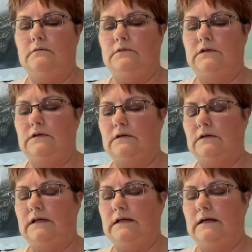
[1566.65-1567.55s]
to
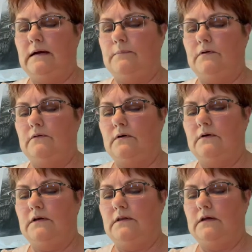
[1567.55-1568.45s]
clean it up or throw
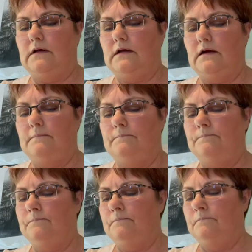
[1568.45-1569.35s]
it in the
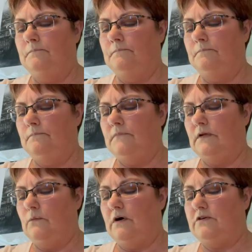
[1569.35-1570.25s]

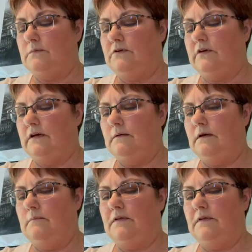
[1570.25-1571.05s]
wash machine.